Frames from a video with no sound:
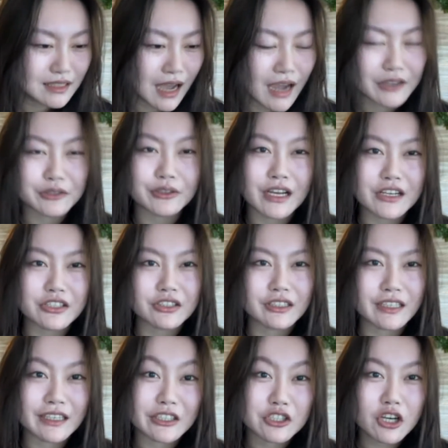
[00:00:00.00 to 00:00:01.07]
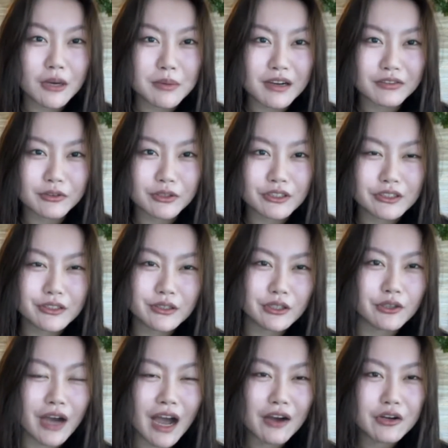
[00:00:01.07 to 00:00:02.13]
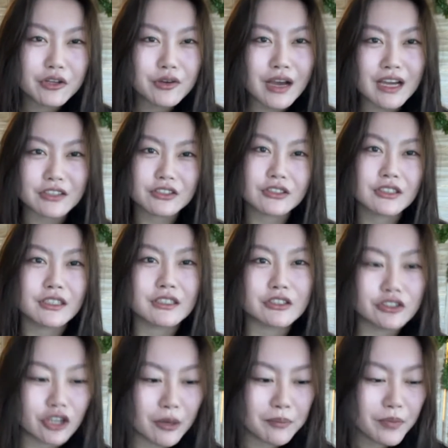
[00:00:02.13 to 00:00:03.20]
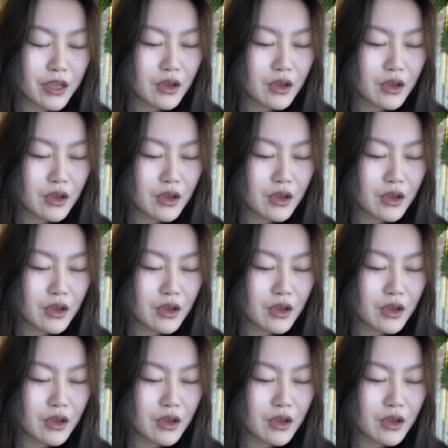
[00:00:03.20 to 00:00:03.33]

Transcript: I don't actually get a job afterwards. So how do you actually get a job?